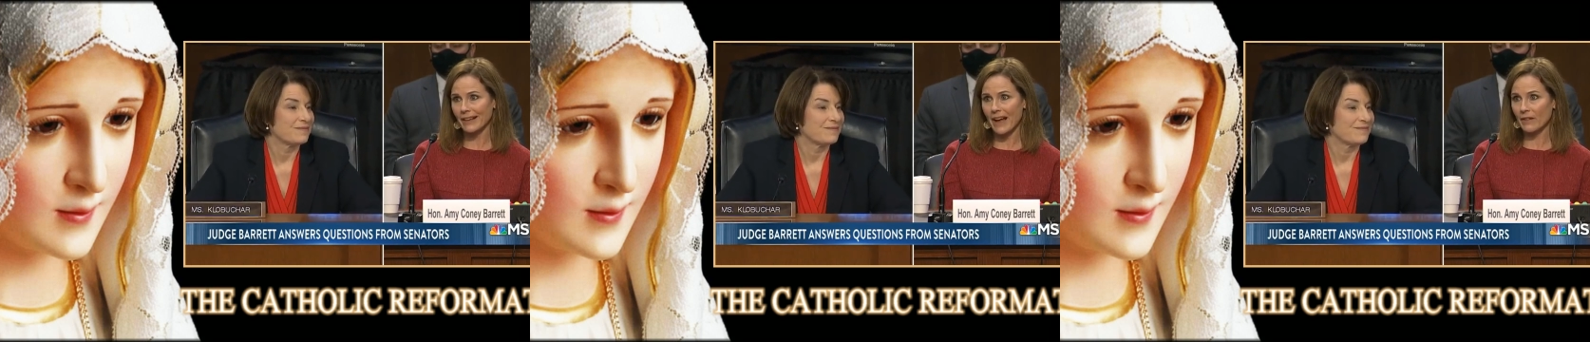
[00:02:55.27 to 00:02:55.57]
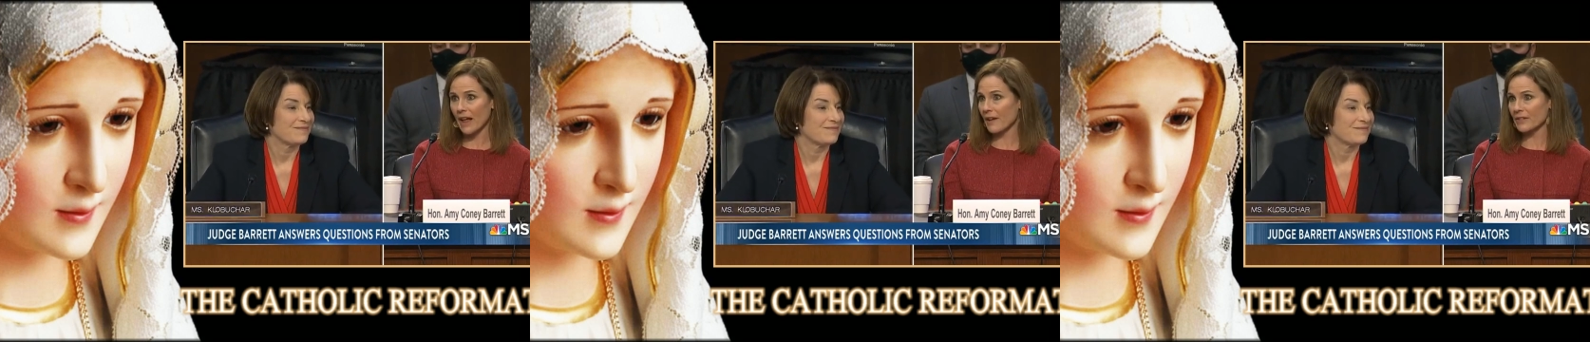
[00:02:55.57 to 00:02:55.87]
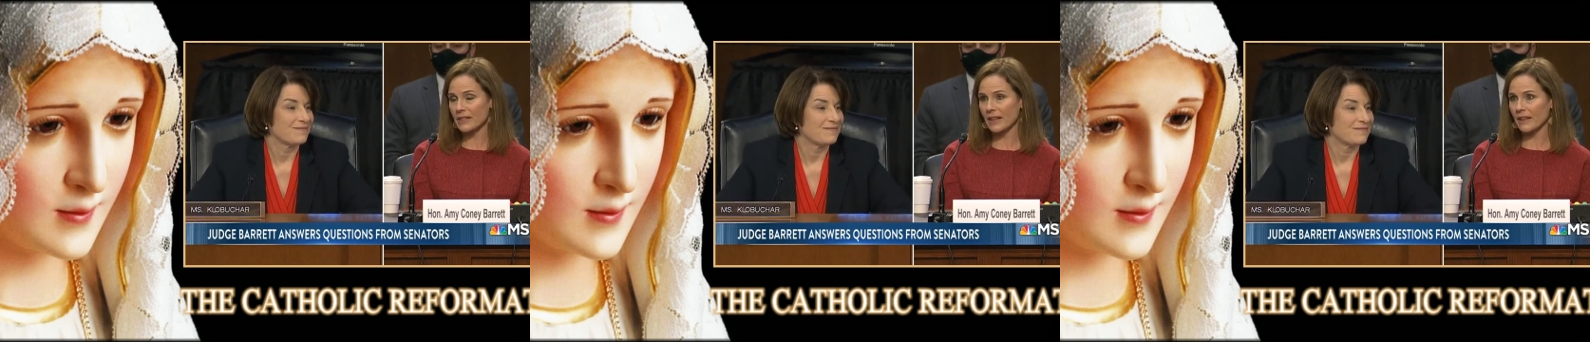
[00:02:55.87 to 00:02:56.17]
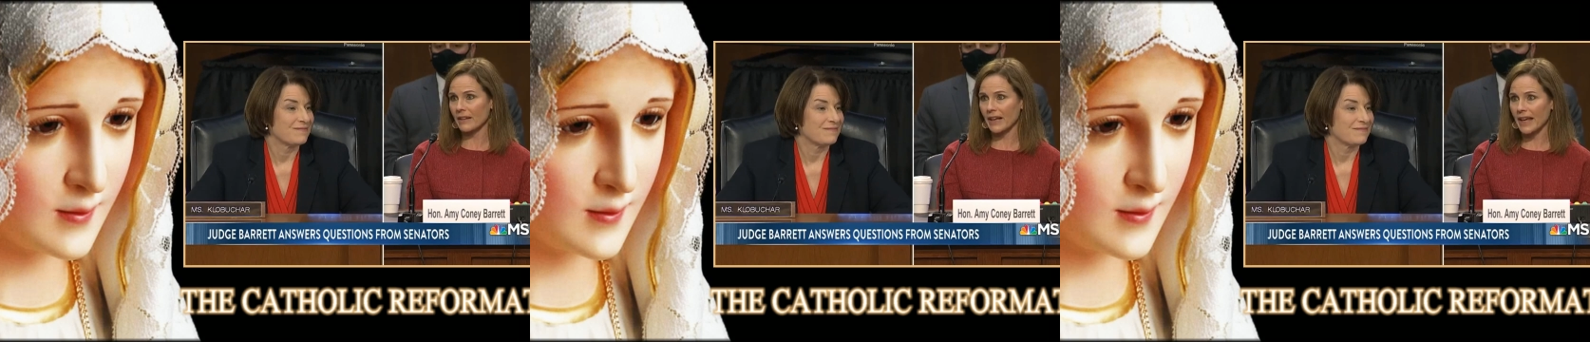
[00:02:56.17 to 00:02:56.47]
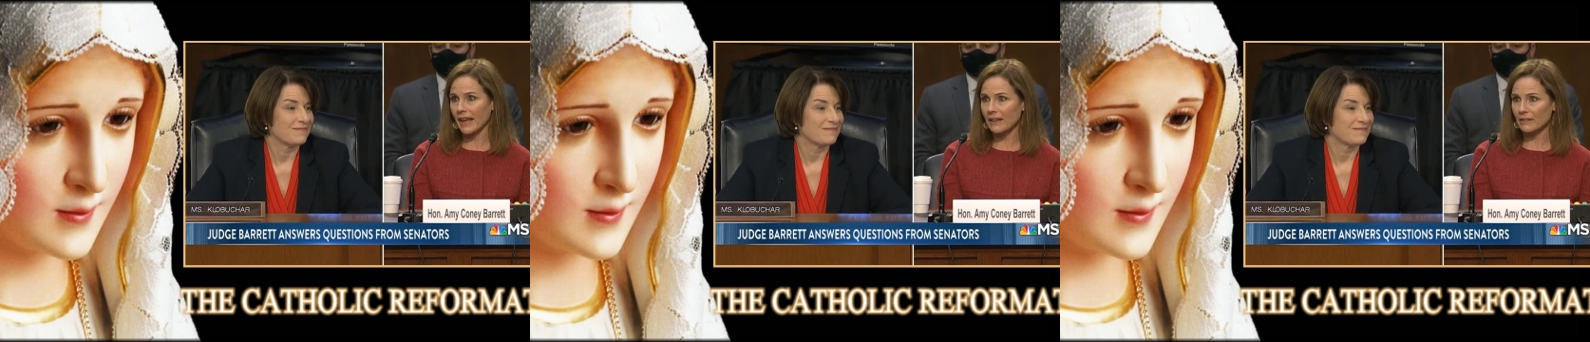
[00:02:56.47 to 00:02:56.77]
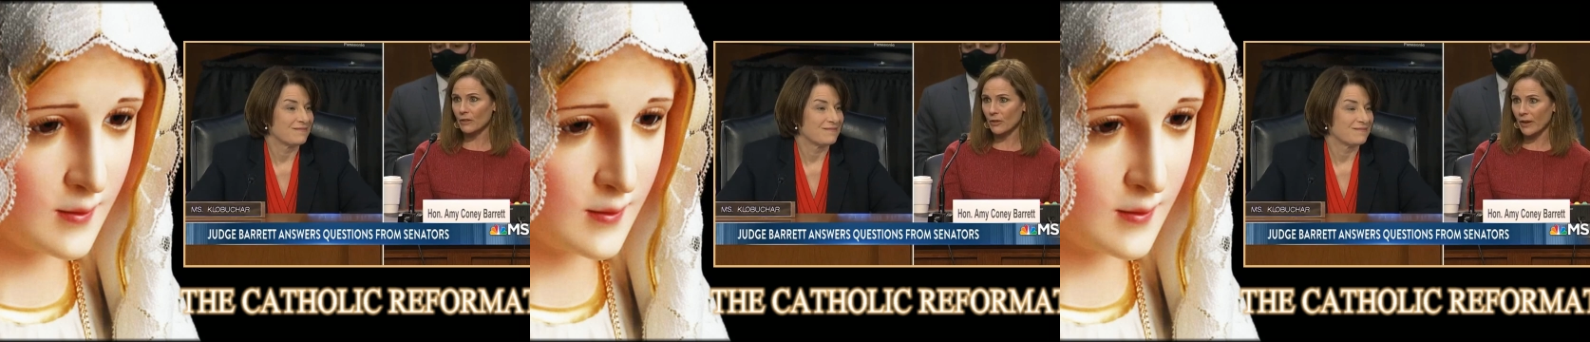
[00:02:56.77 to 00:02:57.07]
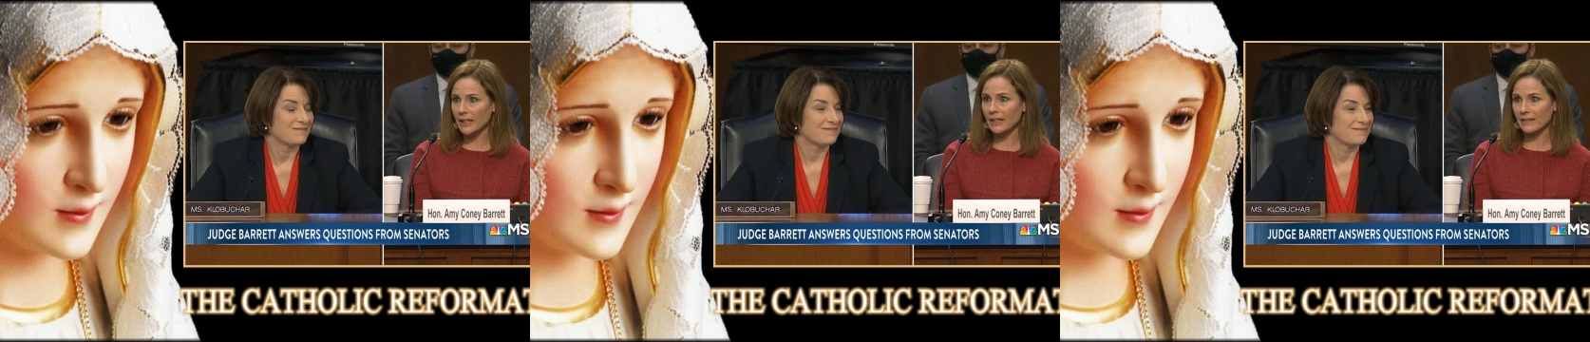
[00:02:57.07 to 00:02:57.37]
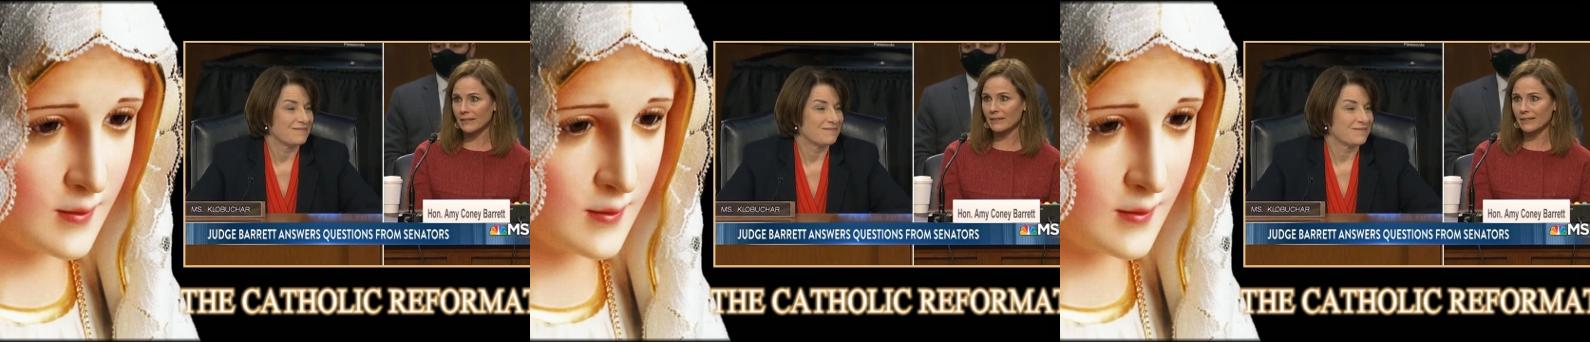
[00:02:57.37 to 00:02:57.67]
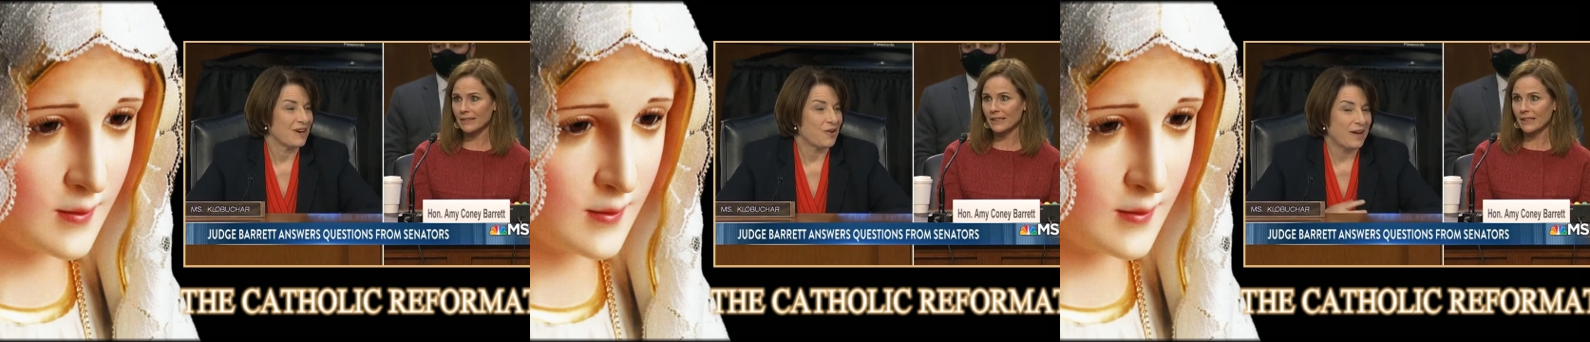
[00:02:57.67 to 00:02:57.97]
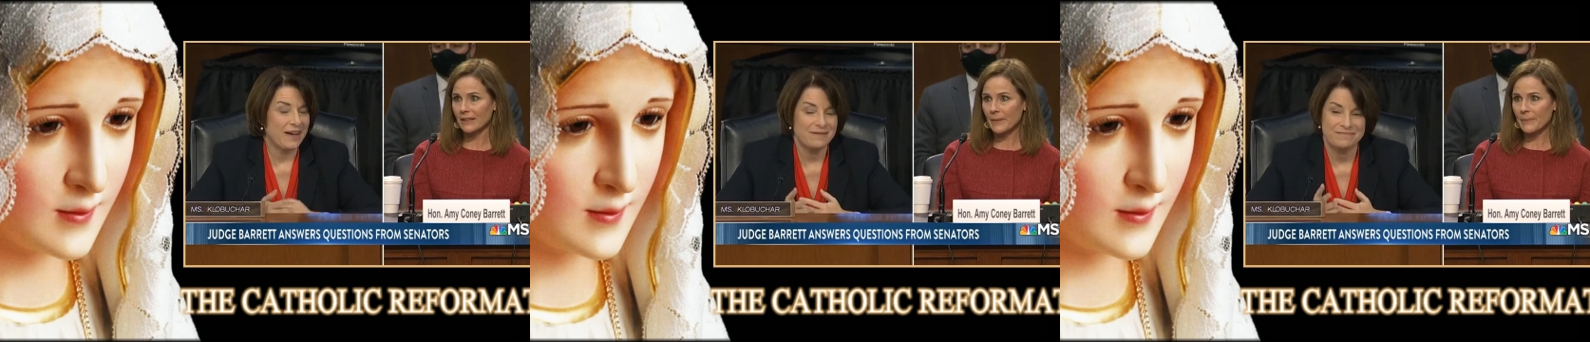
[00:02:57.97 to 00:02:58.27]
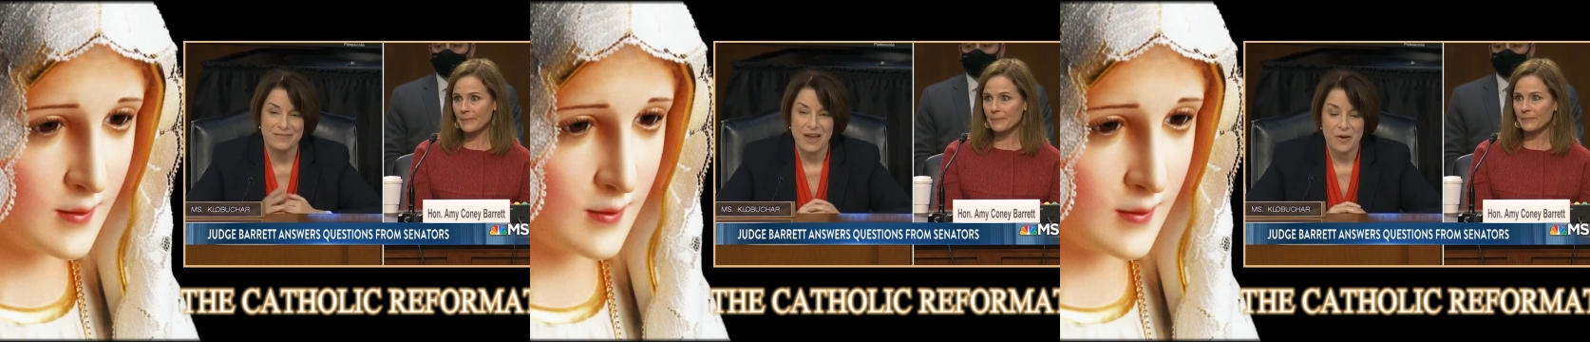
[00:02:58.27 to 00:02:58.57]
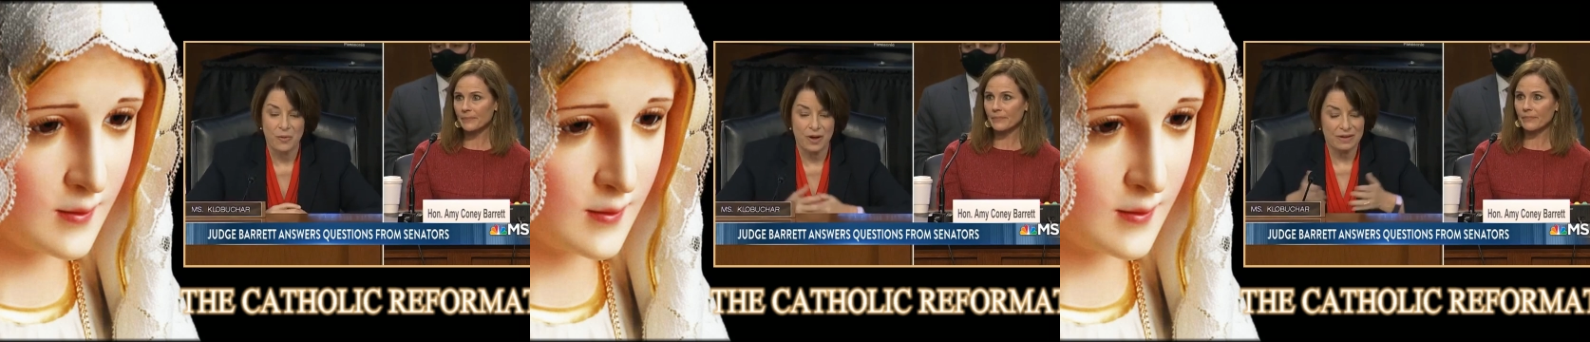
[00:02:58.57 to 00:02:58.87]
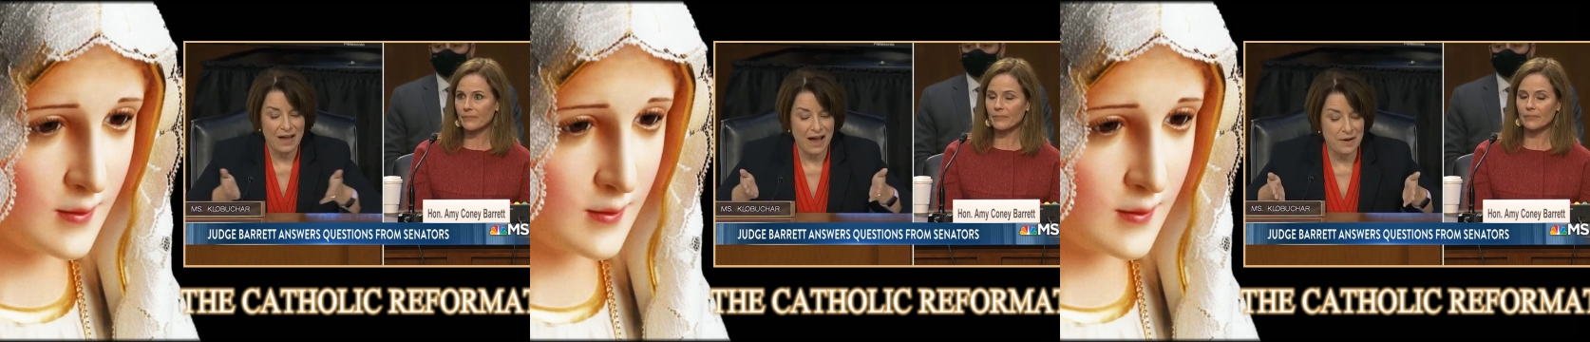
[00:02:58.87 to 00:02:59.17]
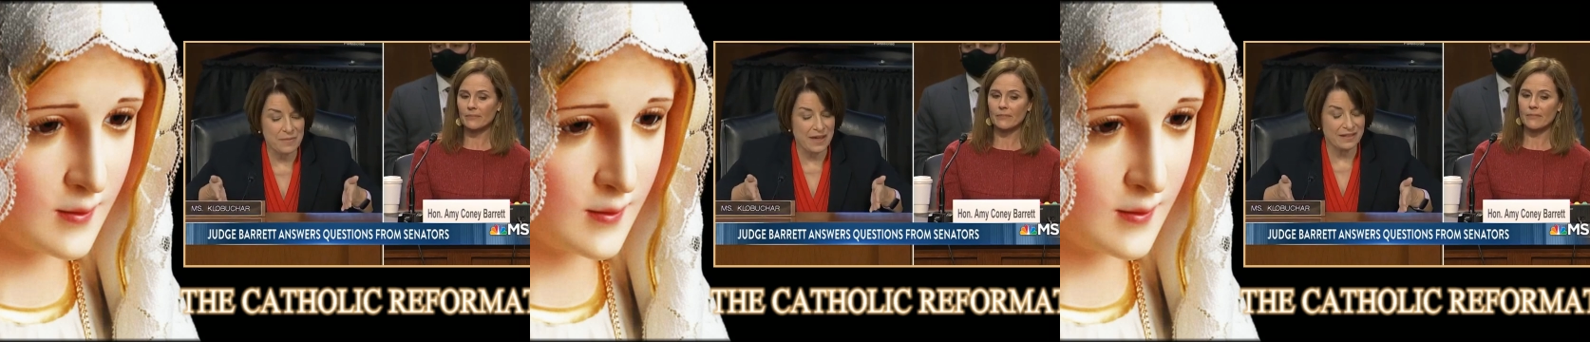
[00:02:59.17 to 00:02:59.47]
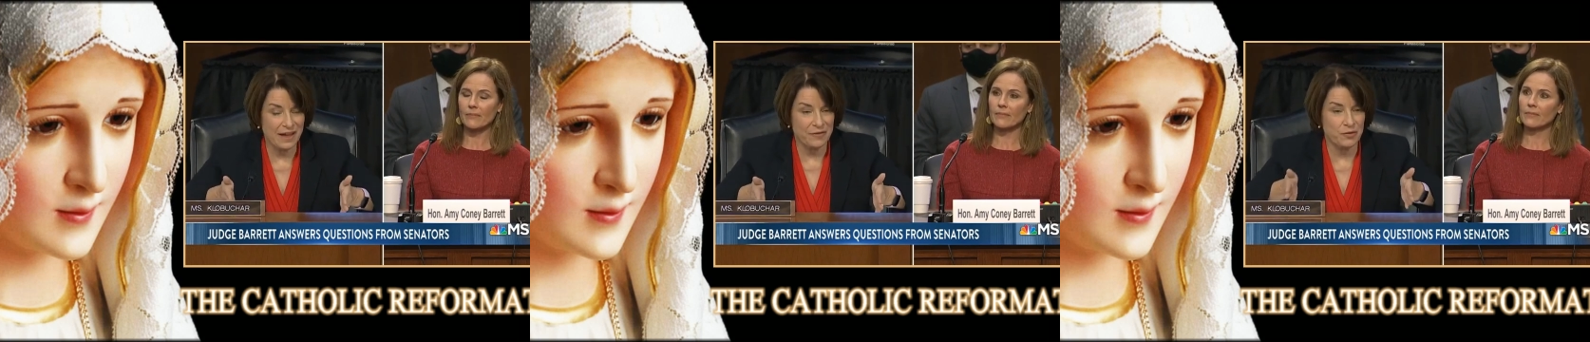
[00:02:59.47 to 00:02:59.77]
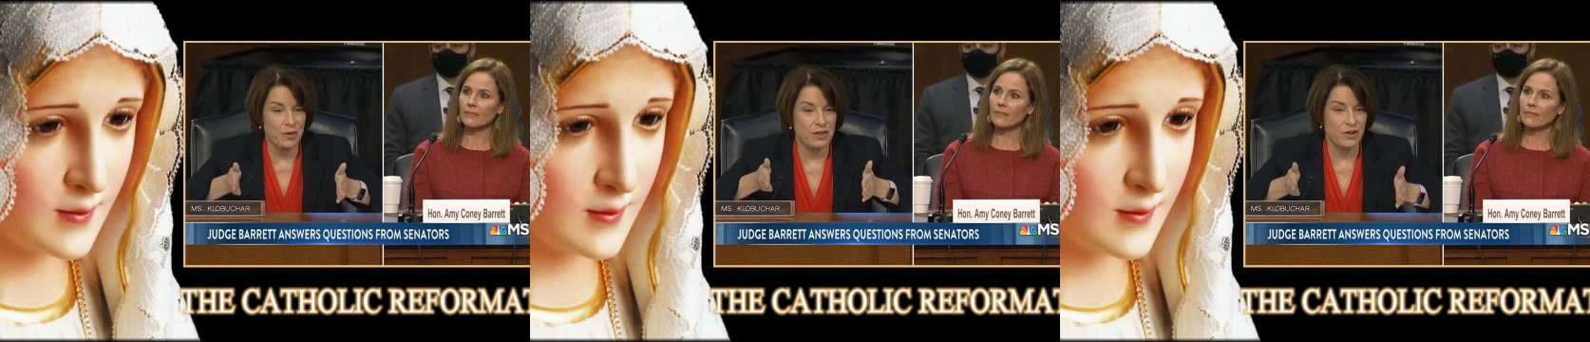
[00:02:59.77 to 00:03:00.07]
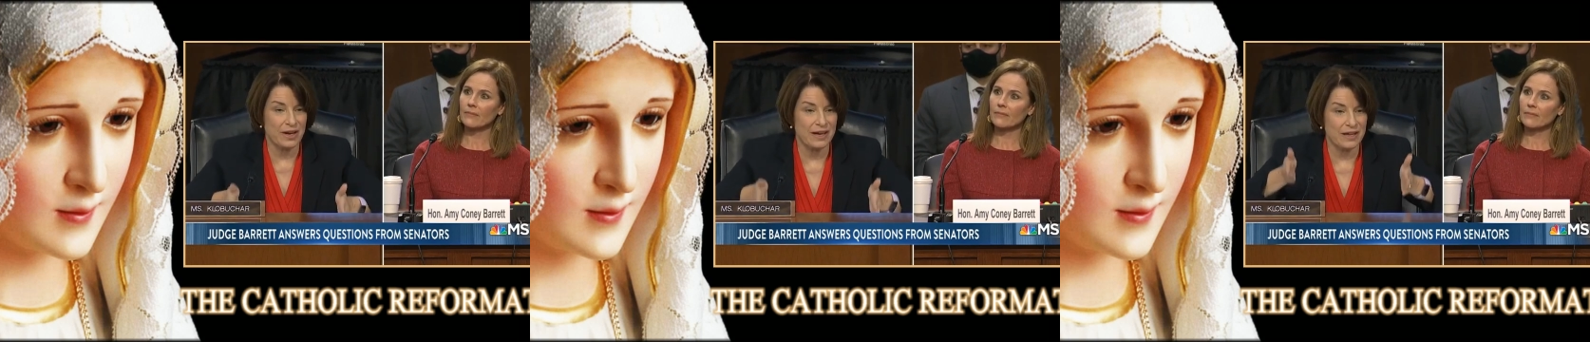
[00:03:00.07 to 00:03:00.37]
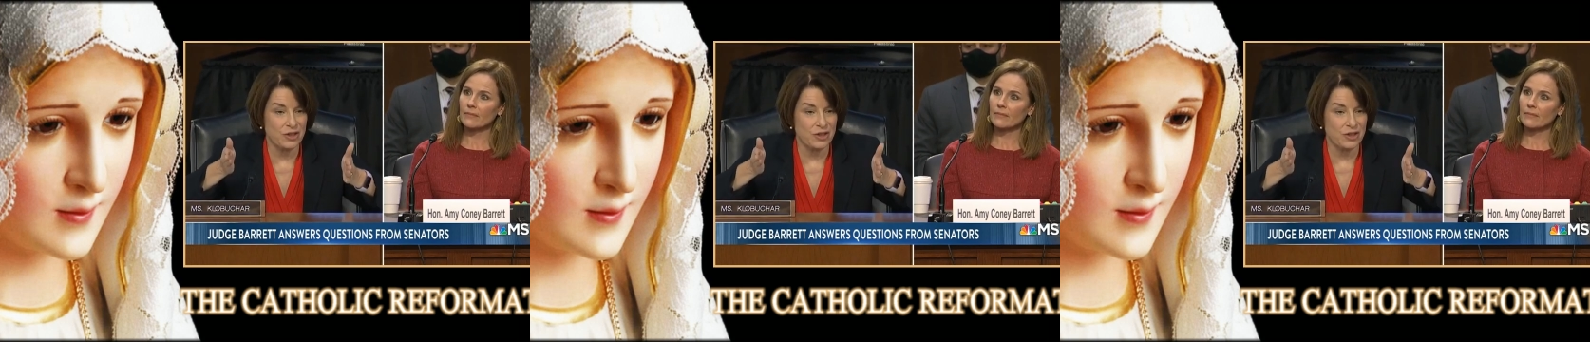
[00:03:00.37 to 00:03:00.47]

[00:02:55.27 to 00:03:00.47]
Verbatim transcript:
Speaker 1: I will have to say that I can't grade it.
Speaker 2: Okay. Well, I am then left with looking